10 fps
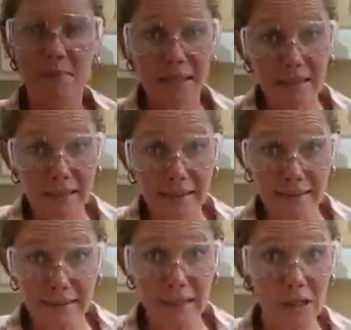
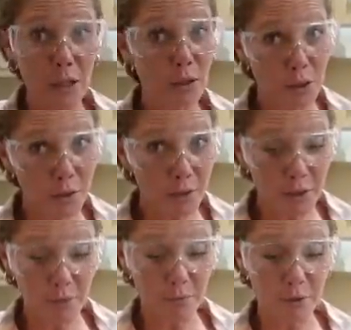But the new
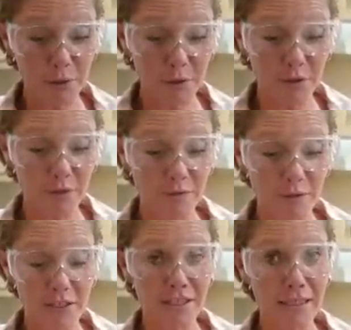and improved,
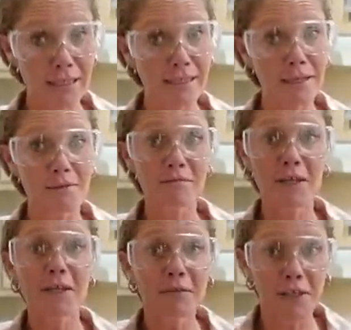which again, I am
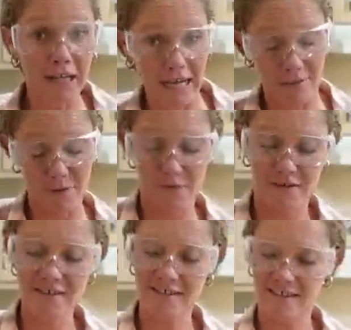very, very happy
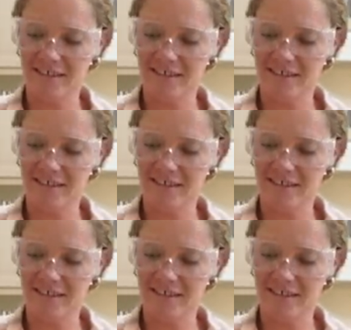with.